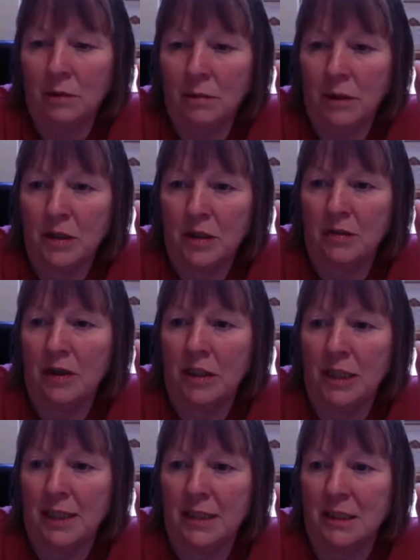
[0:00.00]
Most of you
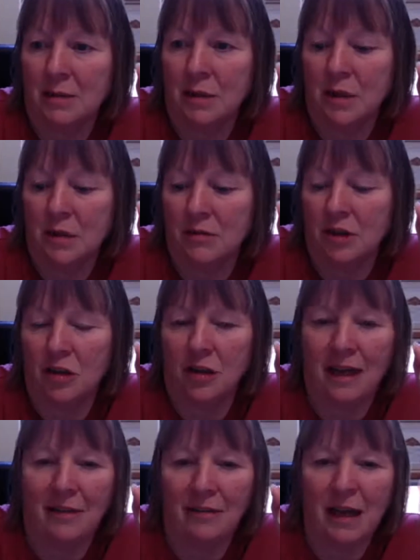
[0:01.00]
did, so most of you should
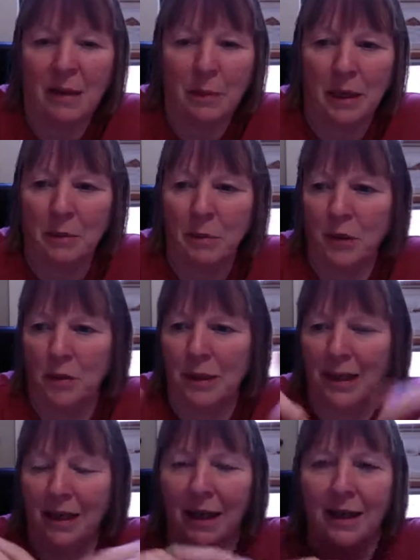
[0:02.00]
have that, but I'll put them
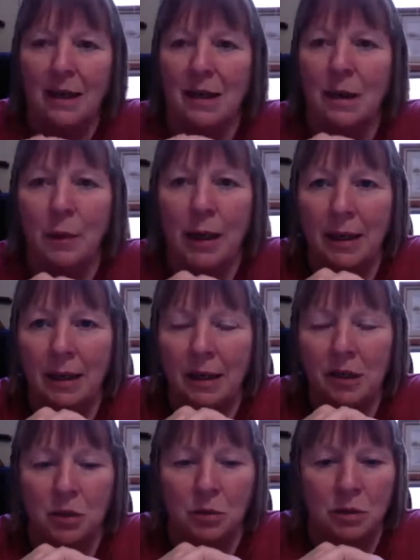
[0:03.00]
in again anyway in
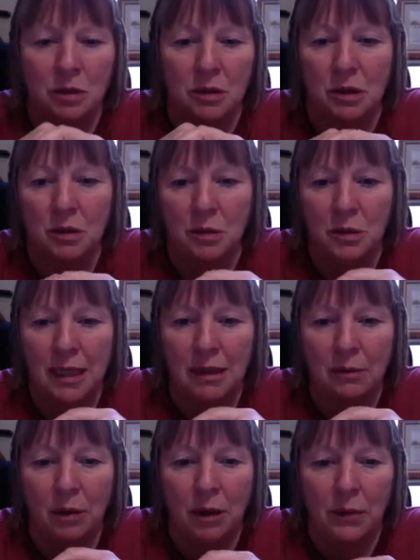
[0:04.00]
case you want to
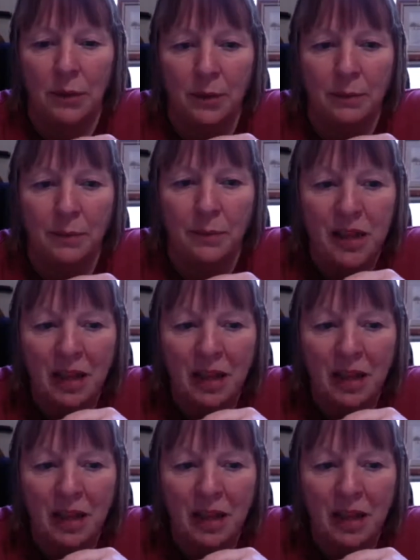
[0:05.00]
download them,